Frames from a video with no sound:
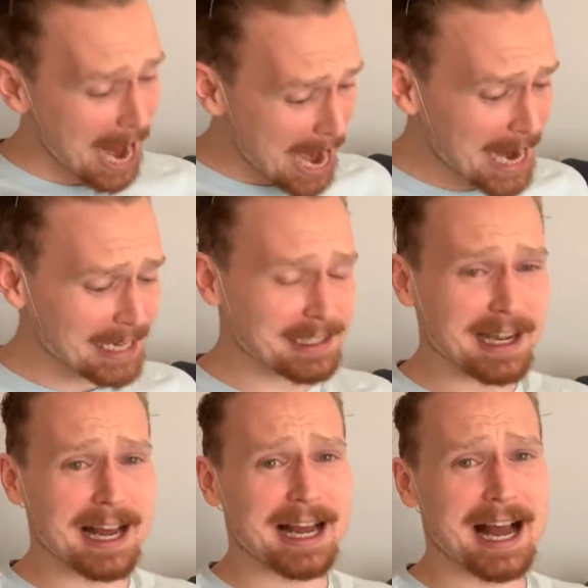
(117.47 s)
And
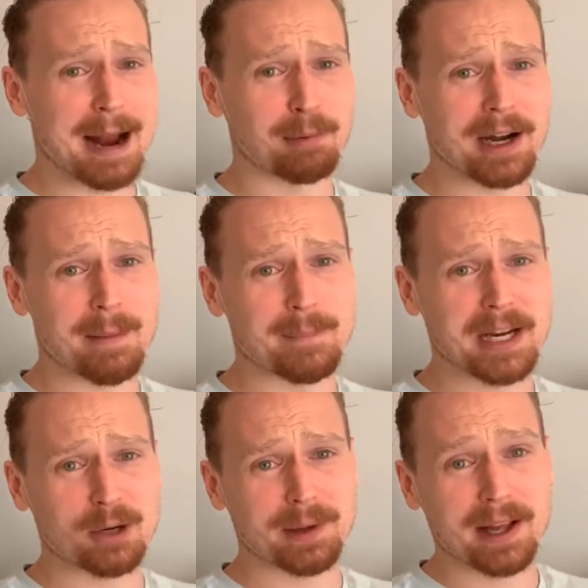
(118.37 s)
I bring up
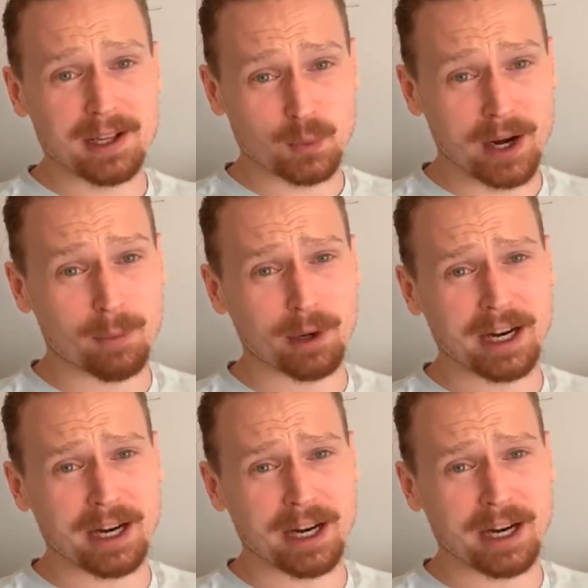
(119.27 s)
beer because we are